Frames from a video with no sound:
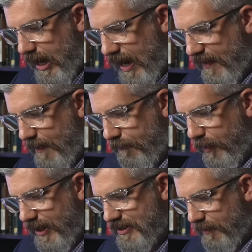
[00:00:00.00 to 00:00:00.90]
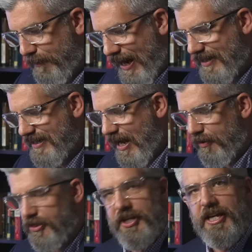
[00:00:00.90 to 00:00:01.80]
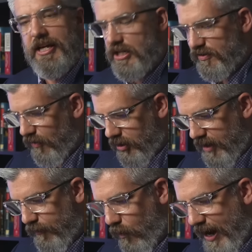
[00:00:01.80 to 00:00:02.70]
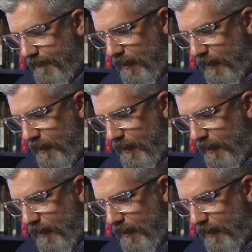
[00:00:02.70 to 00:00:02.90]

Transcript: and then brings it back down thinking he's far enough away.